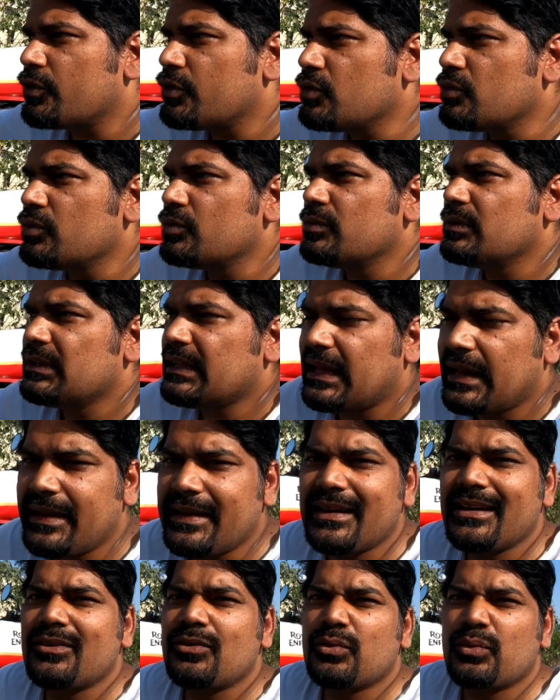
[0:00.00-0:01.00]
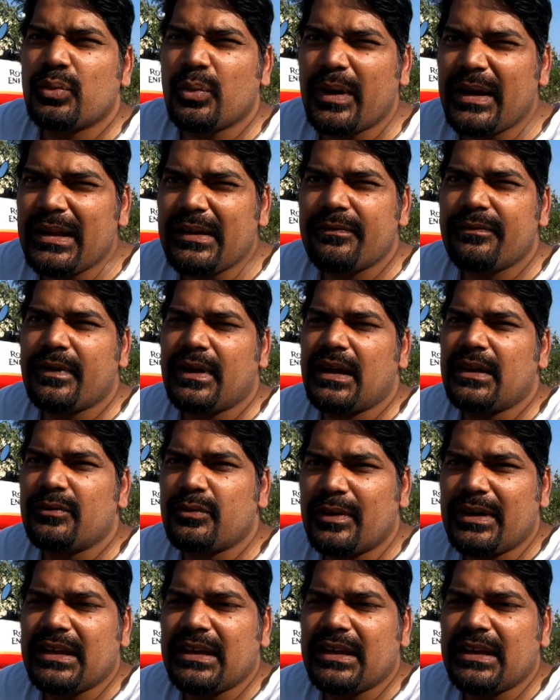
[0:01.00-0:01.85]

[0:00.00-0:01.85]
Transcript: you 18 to 25,